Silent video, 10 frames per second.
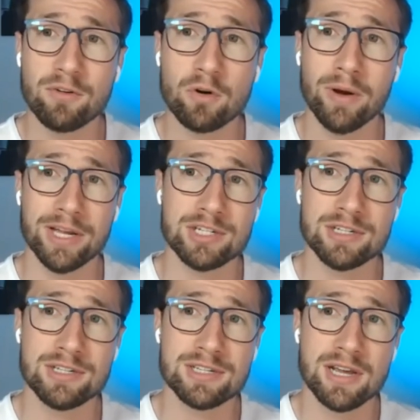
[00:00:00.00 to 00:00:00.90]

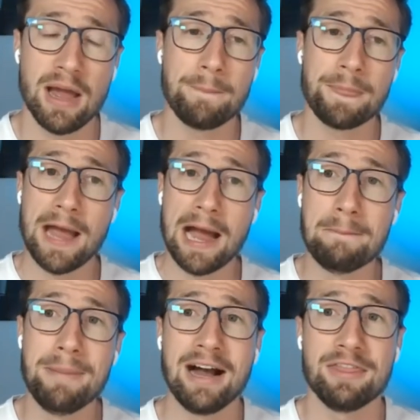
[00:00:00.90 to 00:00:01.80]
questions
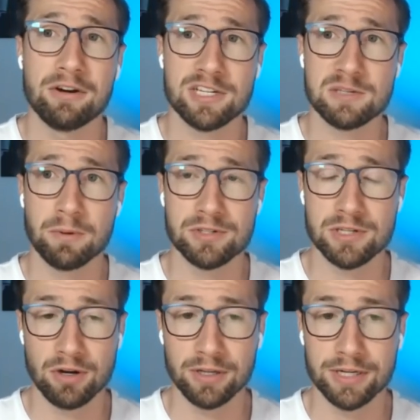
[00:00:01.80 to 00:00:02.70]
about their experience
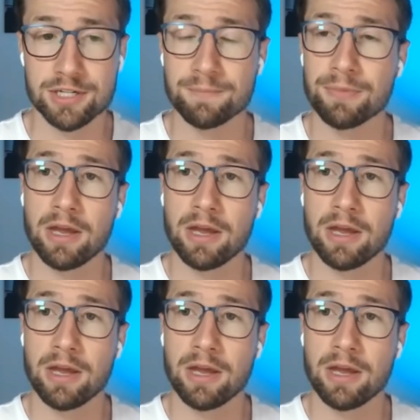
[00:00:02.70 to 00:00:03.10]
and knowledge